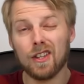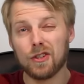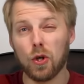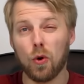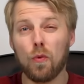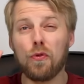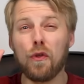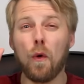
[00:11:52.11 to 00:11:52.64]

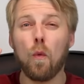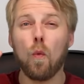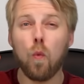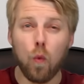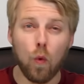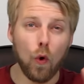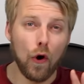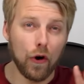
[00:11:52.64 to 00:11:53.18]
So the
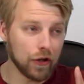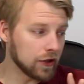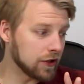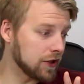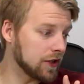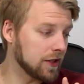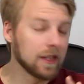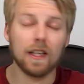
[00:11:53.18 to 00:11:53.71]

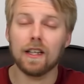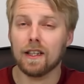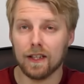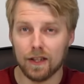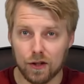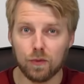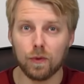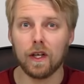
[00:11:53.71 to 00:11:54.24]
worst
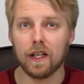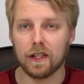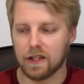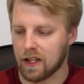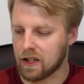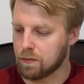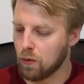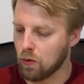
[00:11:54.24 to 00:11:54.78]
Swedish
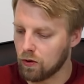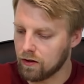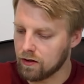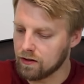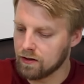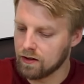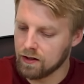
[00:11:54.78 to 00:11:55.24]
export